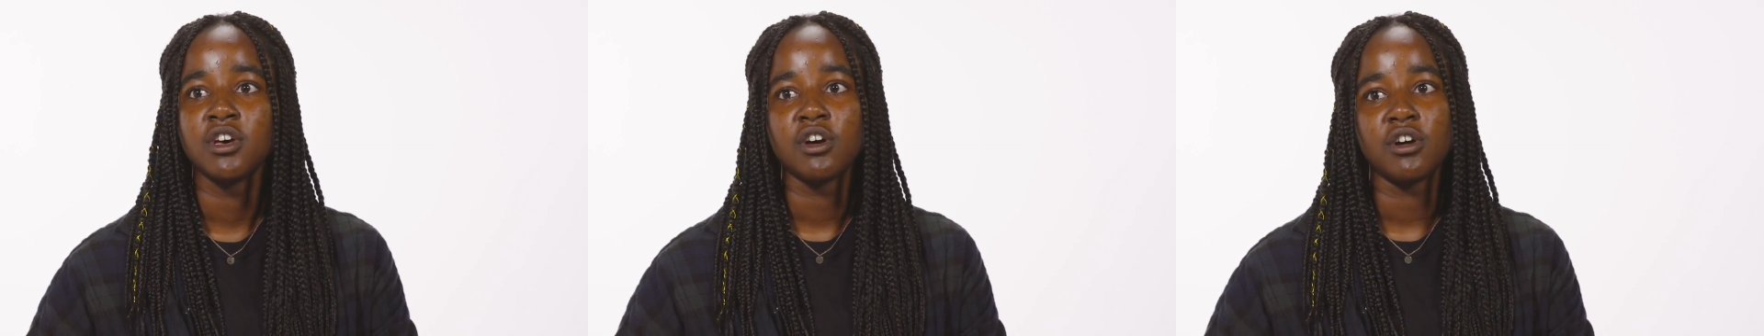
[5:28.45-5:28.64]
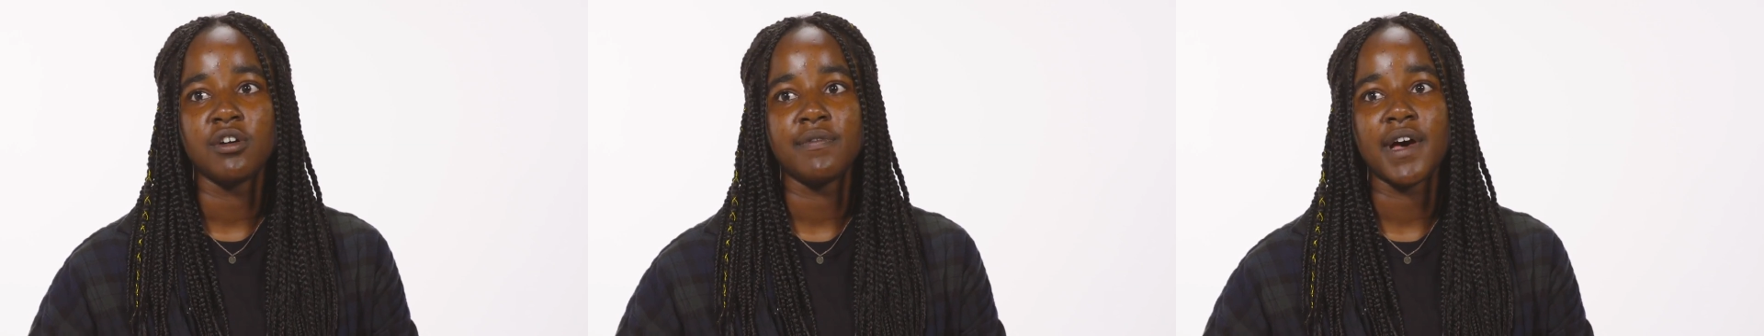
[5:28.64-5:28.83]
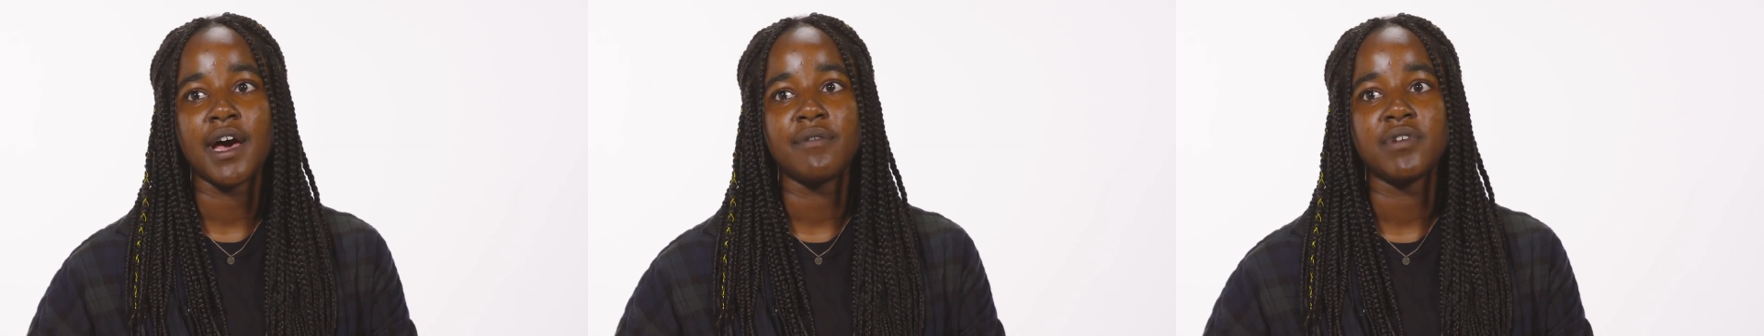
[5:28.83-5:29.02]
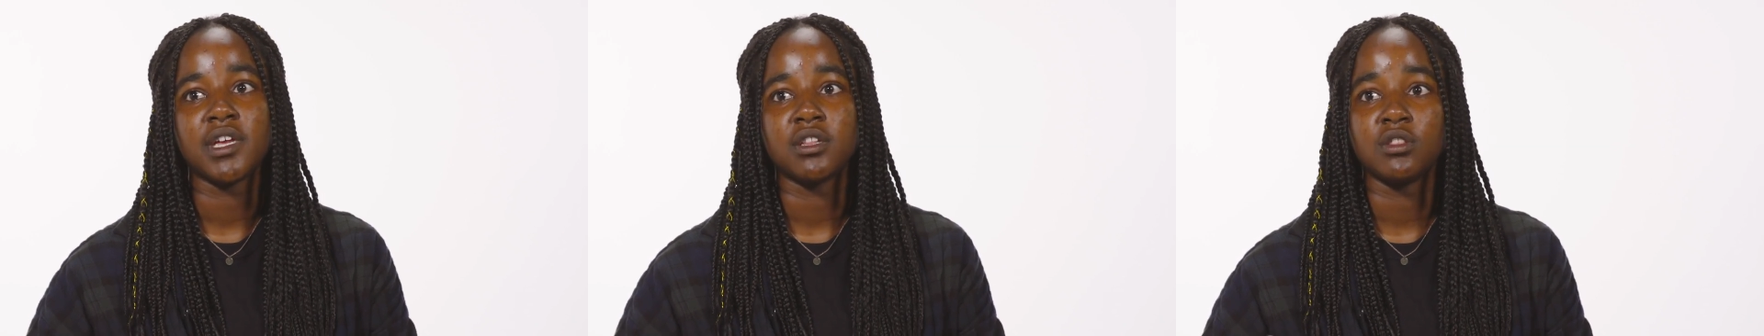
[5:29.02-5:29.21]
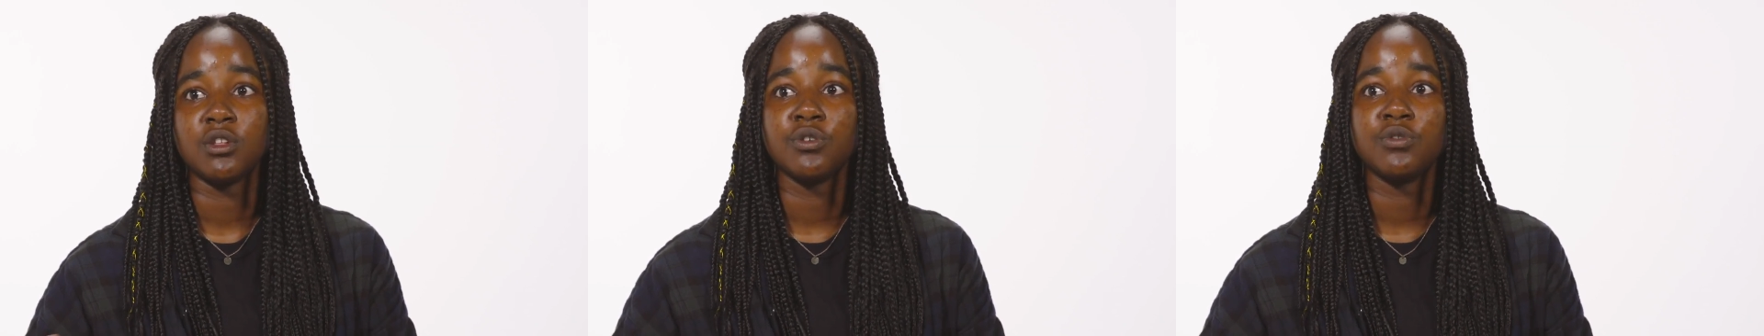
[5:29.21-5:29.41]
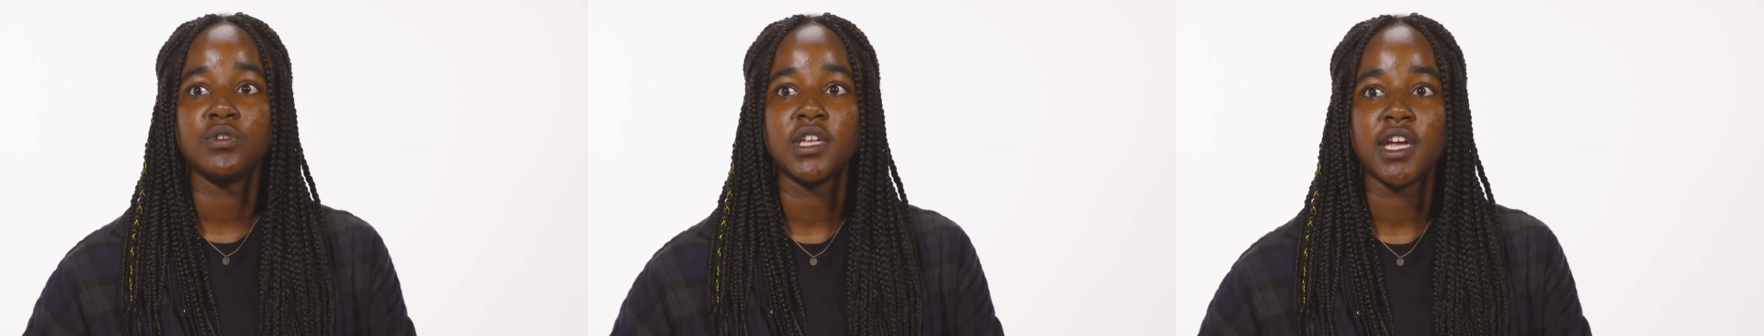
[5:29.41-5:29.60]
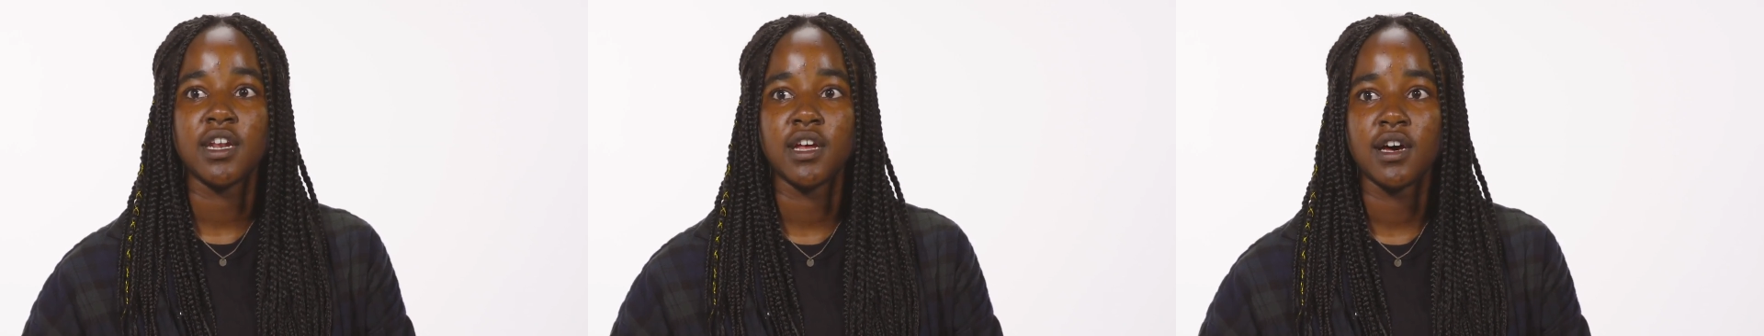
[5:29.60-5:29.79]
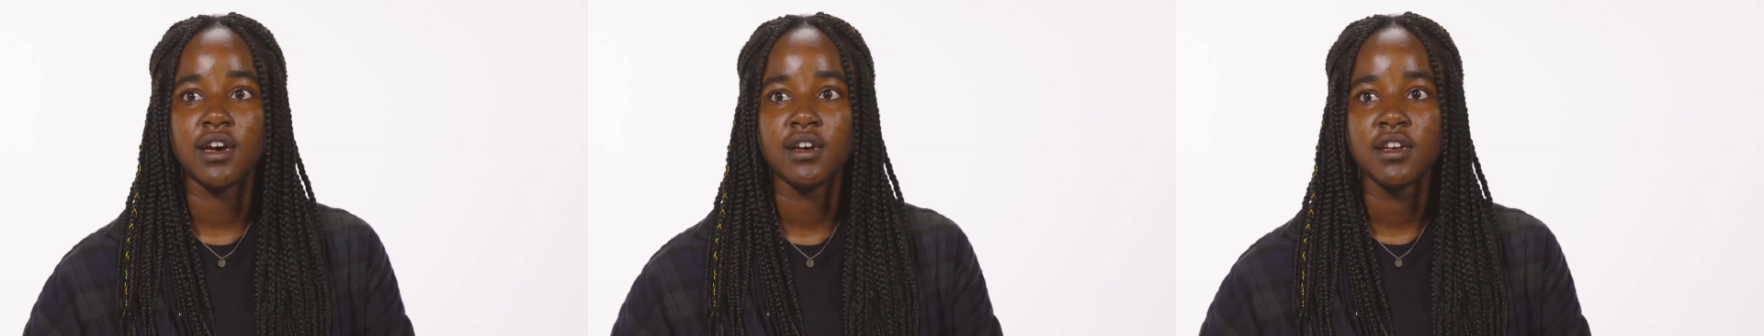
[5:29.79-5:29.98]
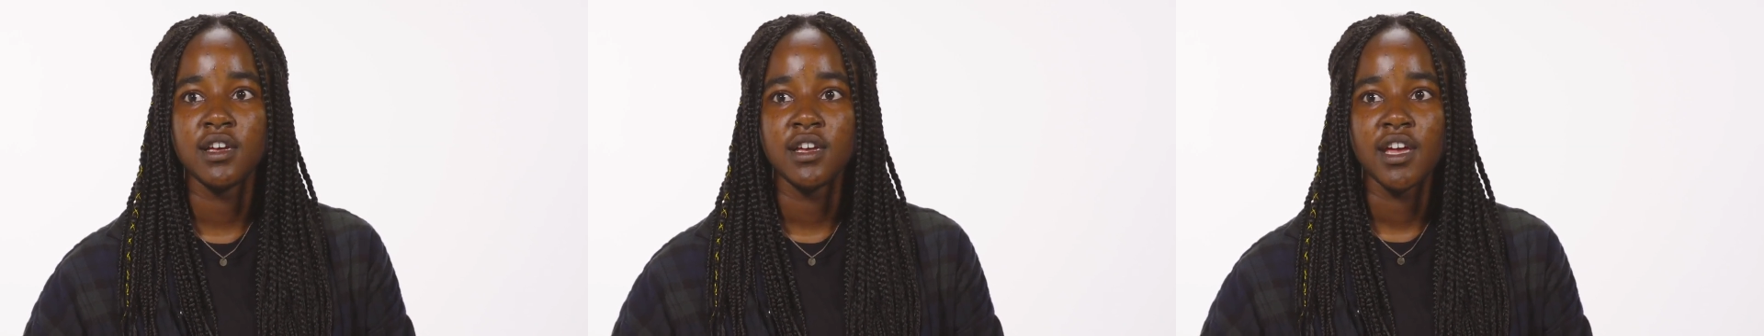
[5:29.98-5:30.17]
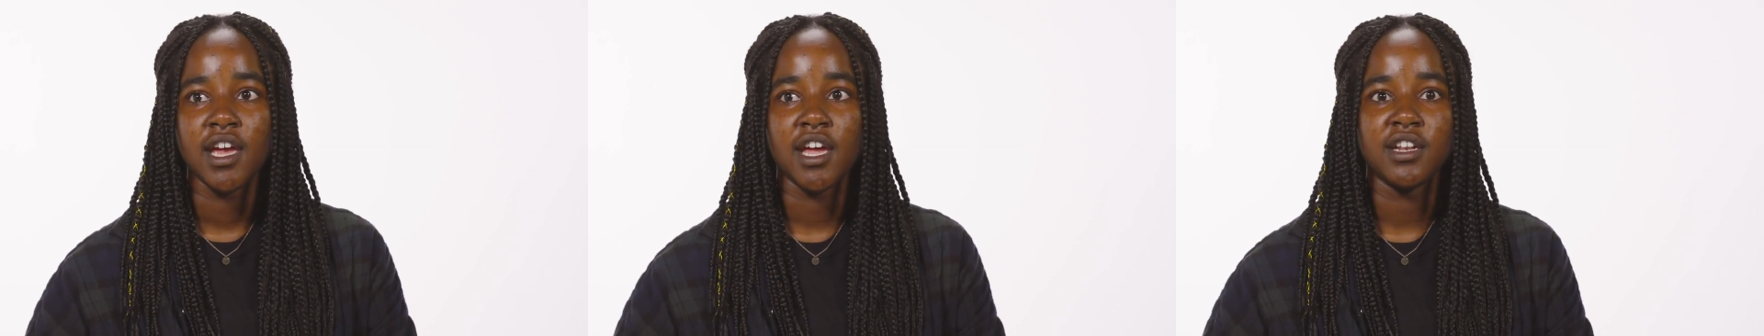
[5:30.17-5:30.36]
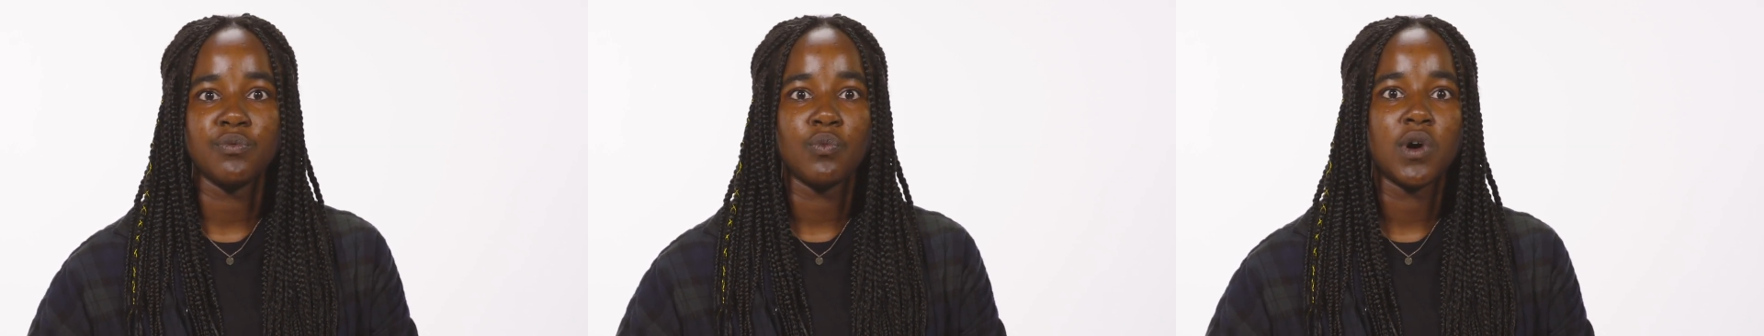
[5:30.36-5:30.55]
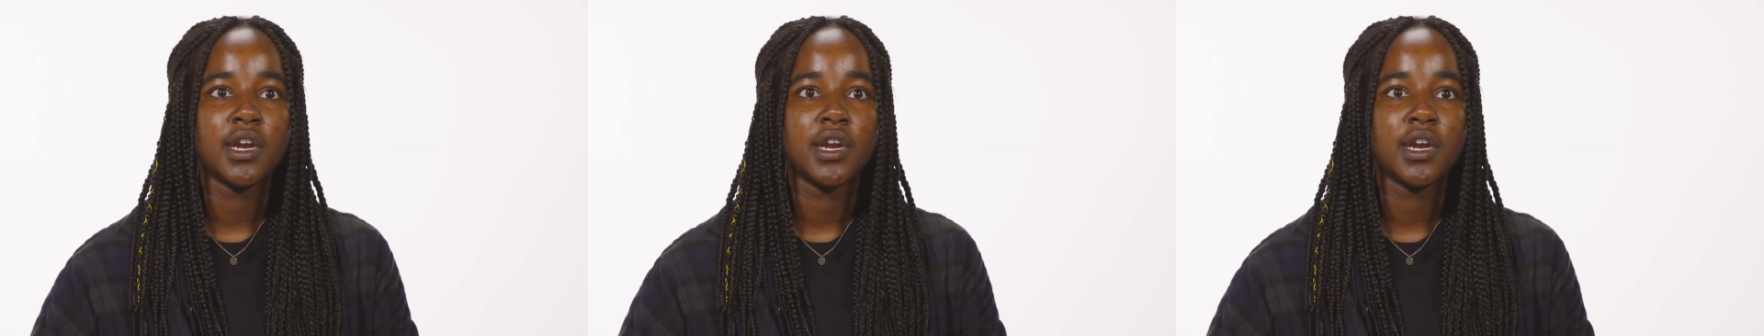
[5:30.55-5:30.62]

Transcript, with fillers: of having low data and